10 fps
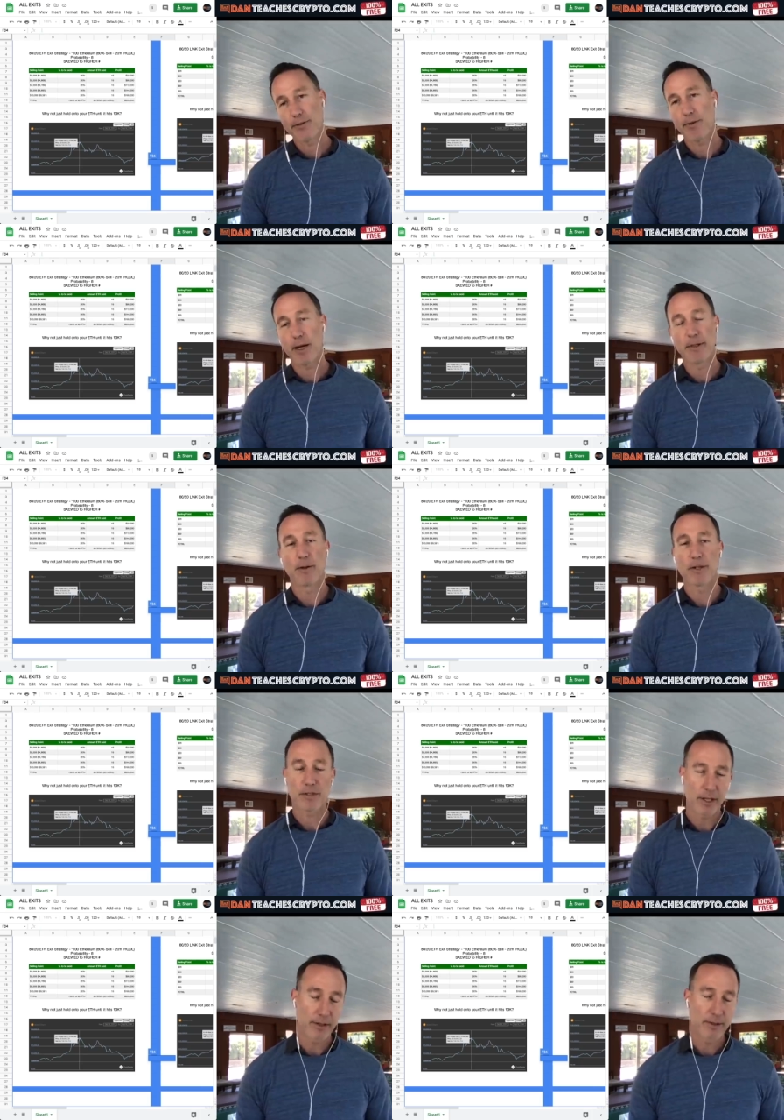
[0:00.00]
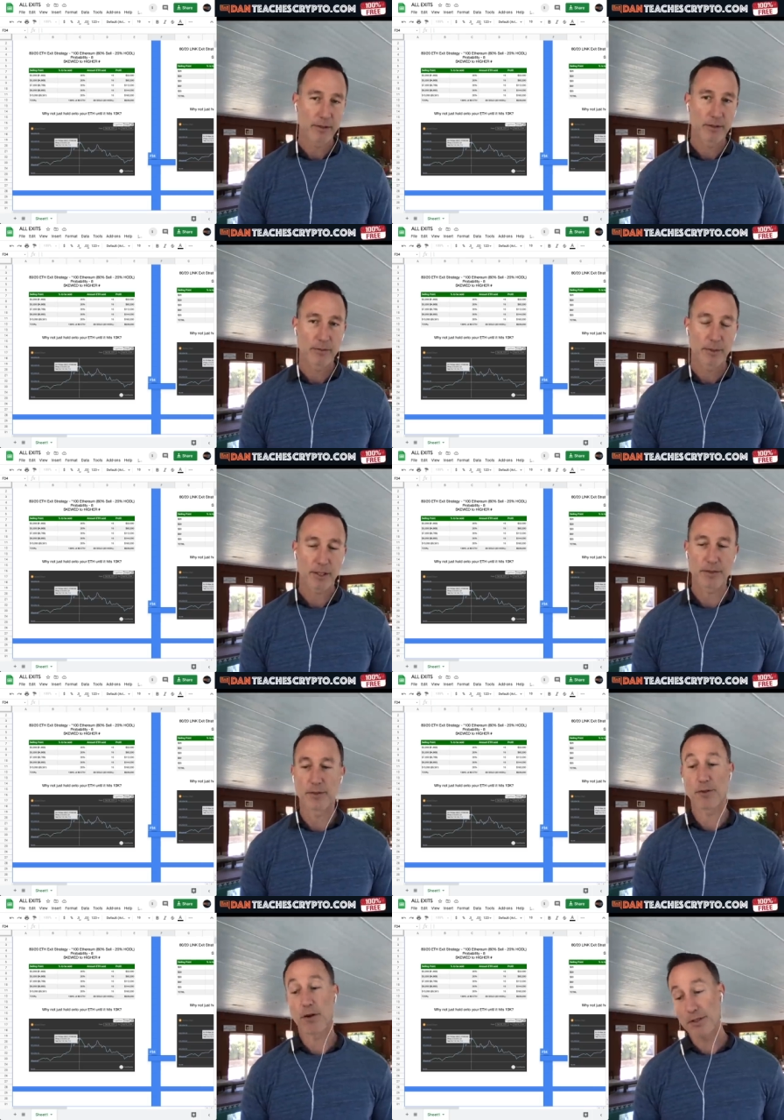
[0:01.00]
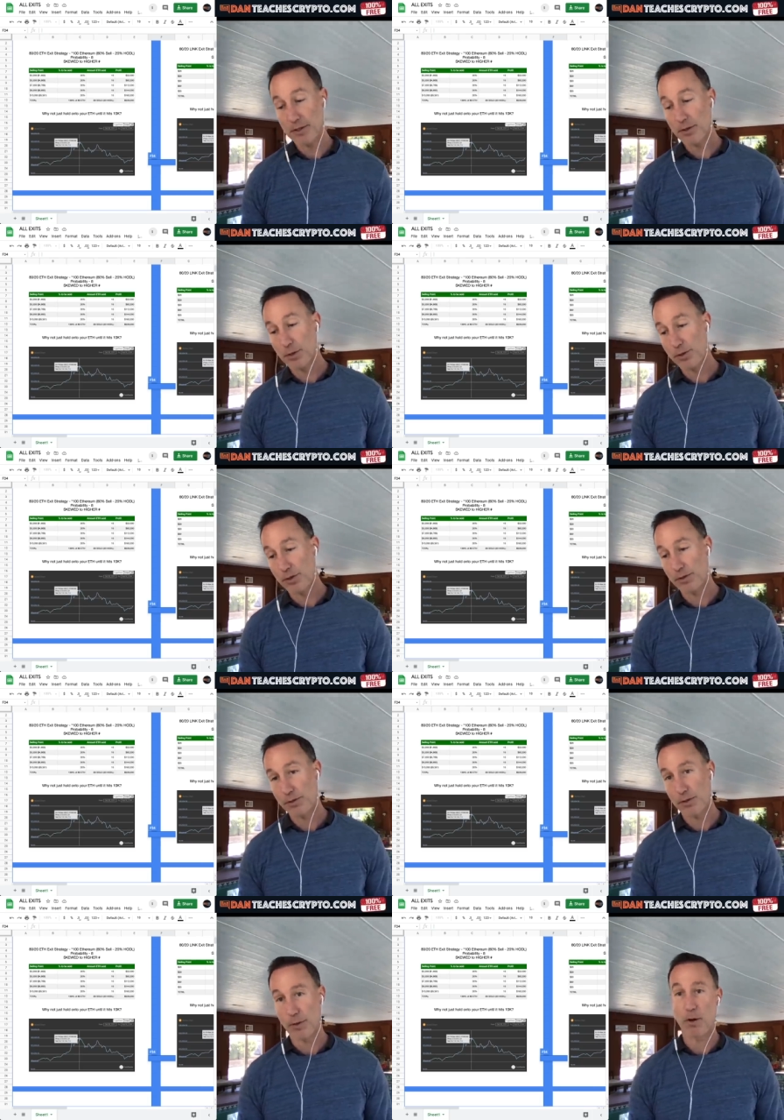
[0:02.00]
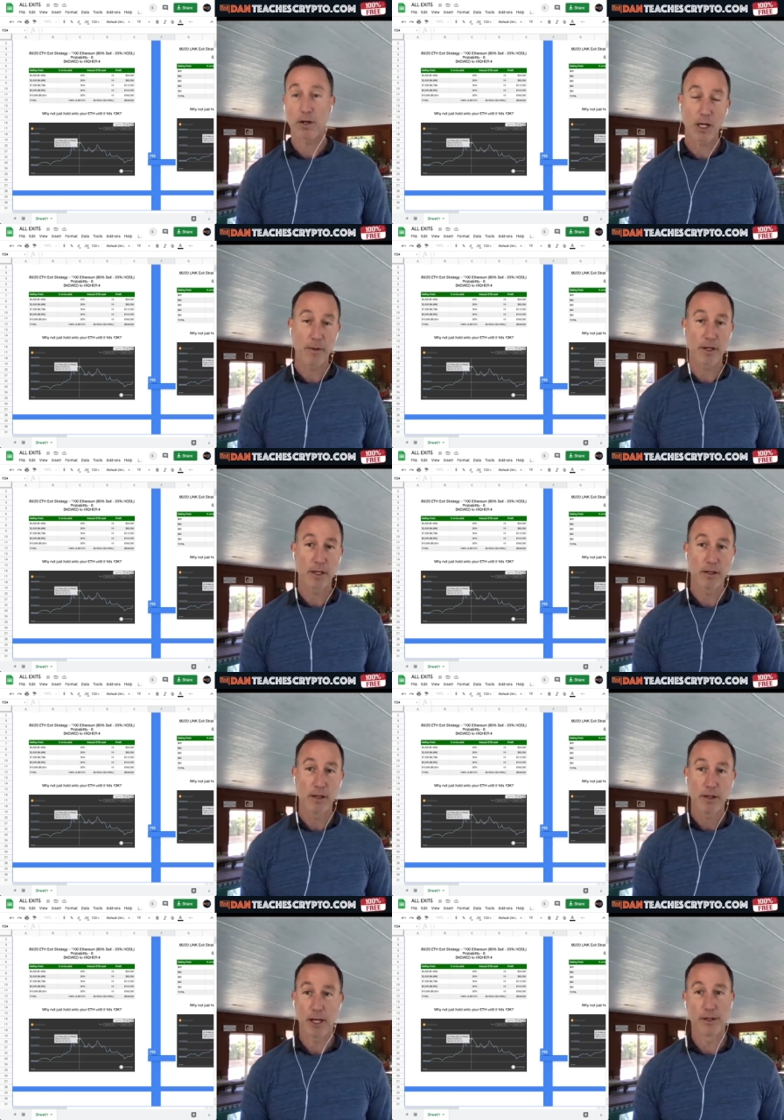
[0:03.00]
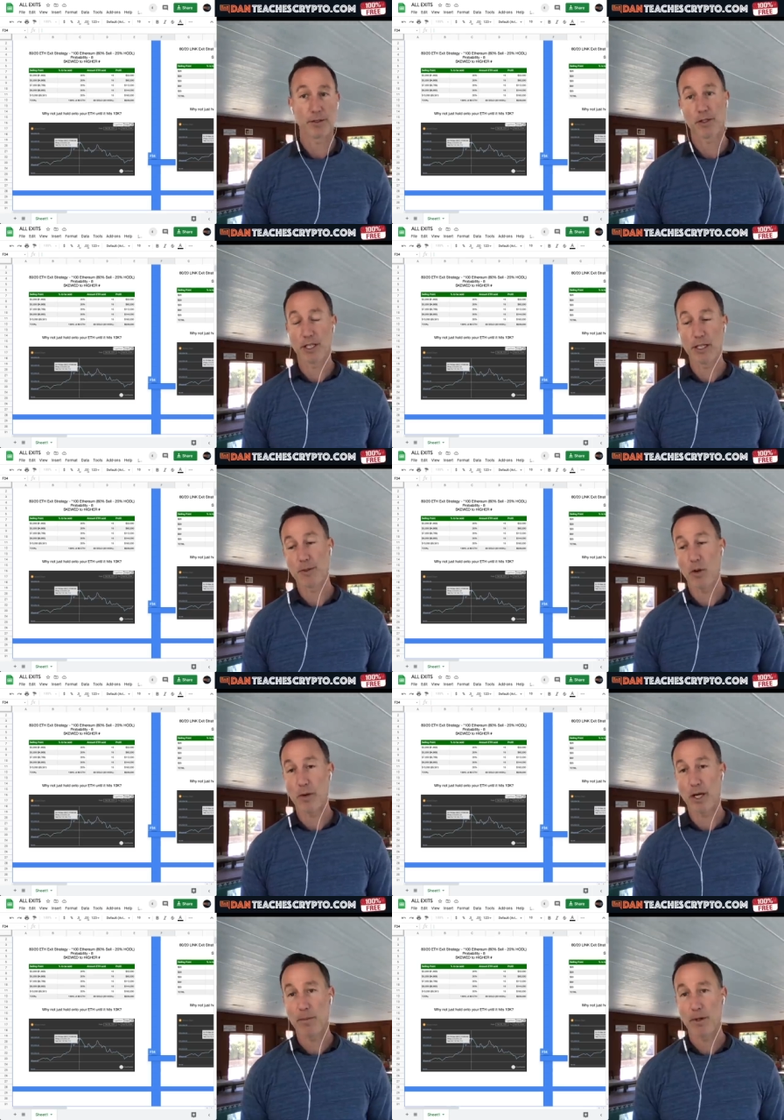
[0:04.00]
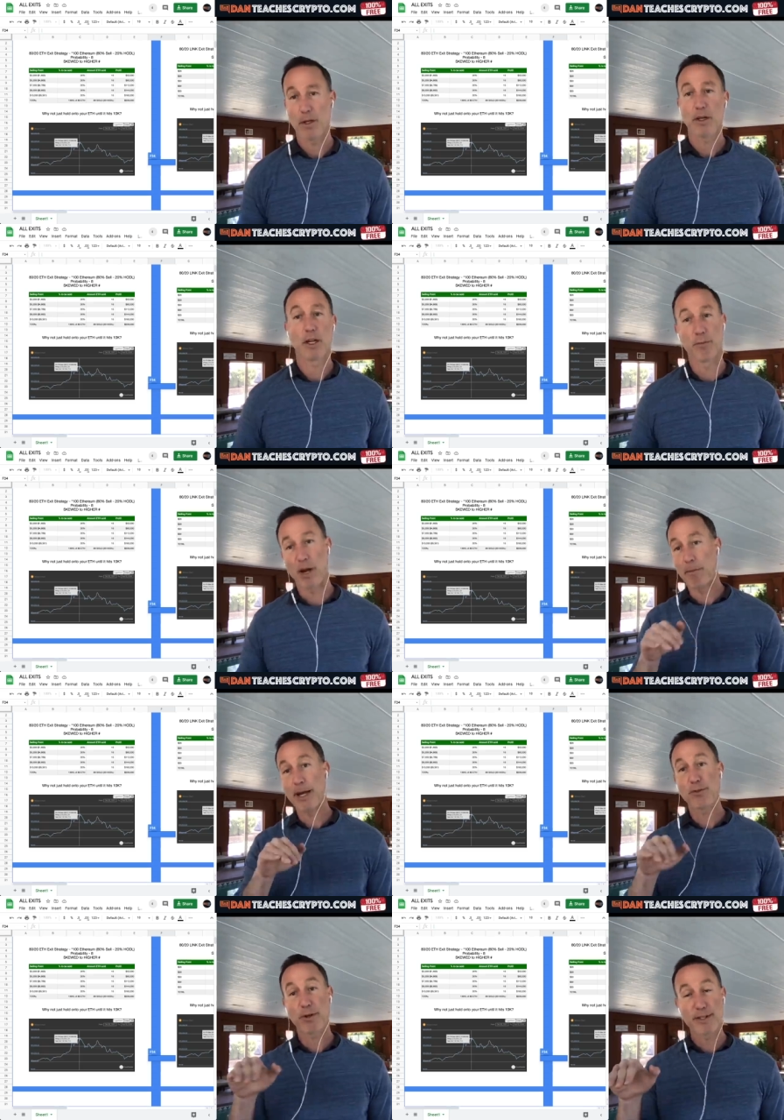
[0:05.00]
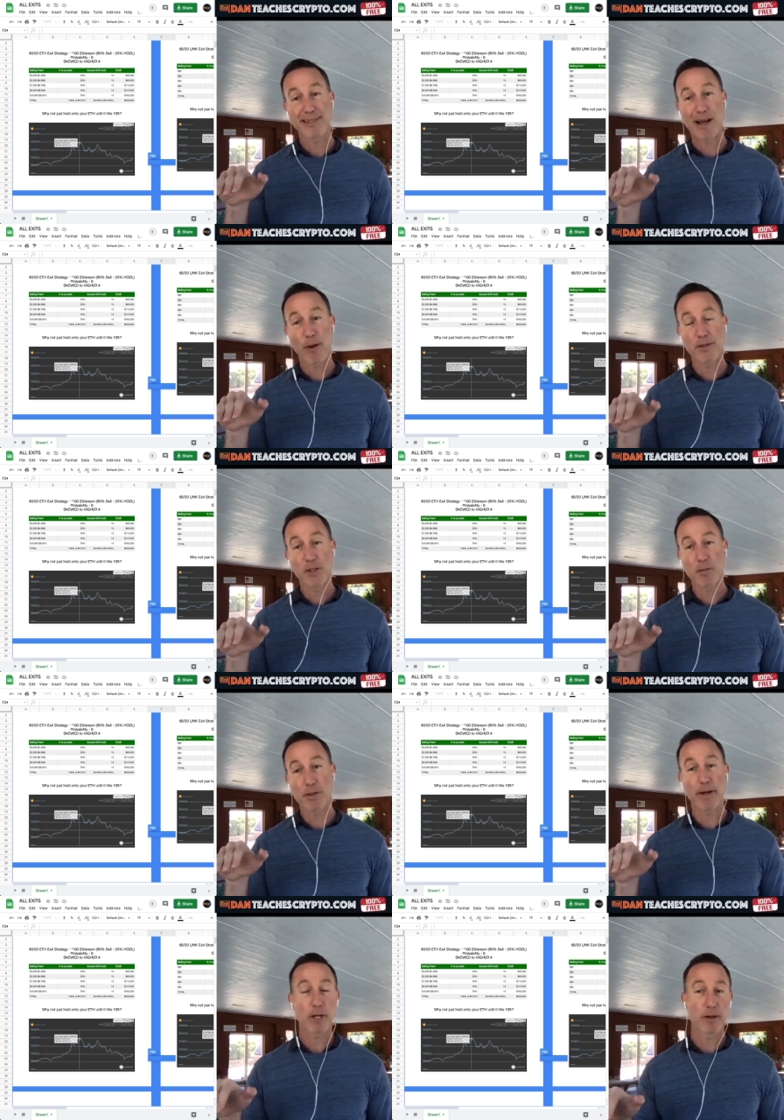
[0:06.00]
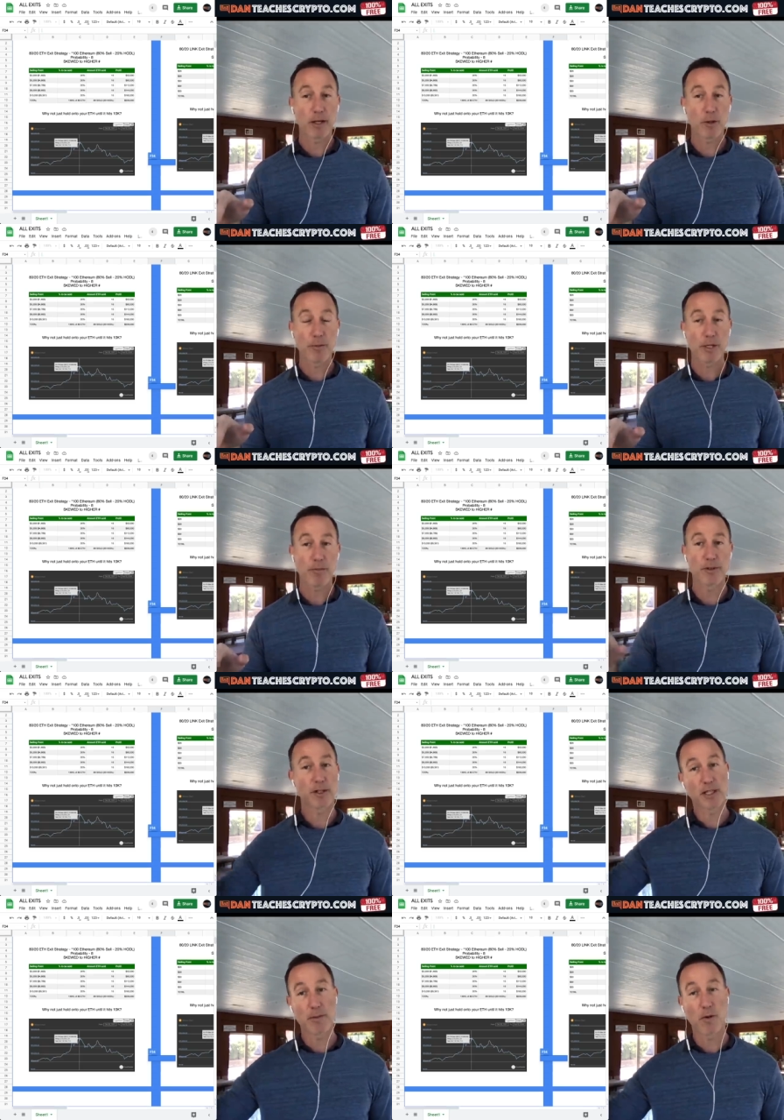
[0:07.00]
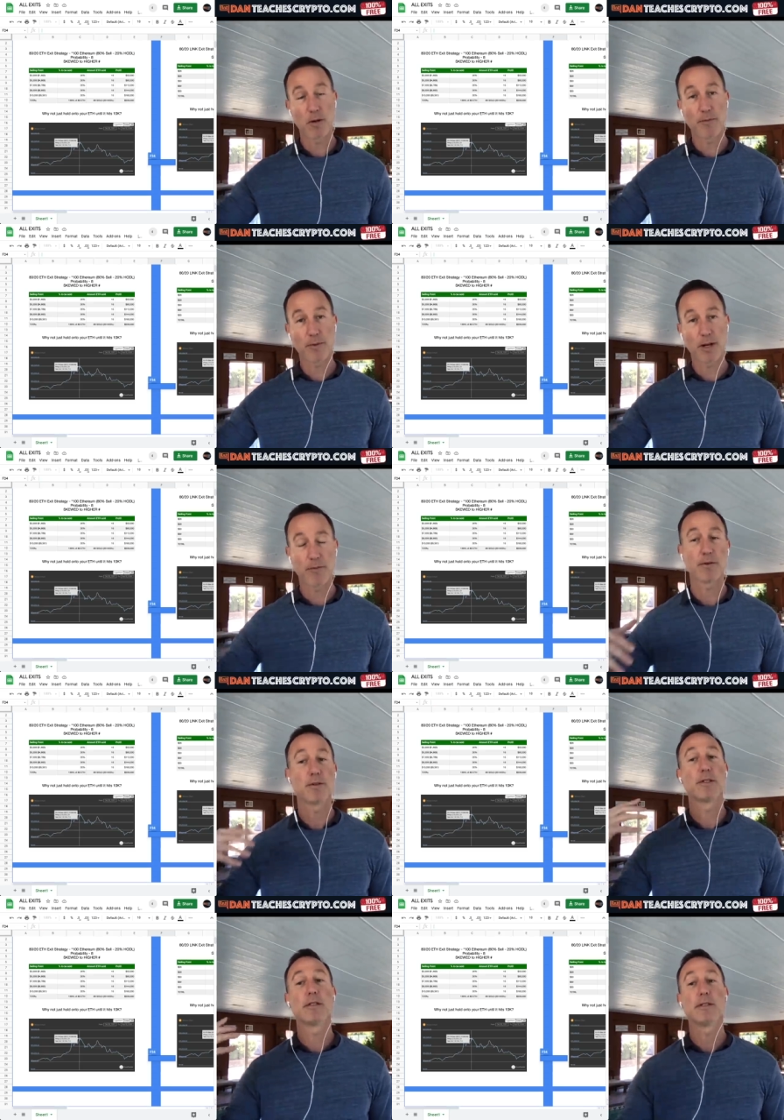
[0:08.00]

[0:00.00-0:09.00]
Rob, you don't understand because there's all these institutions and they're all coming in and it's just going to keep going up. Now, my, might trade sideways a little bit, might go down a little bit, but it's going to keep going up forever.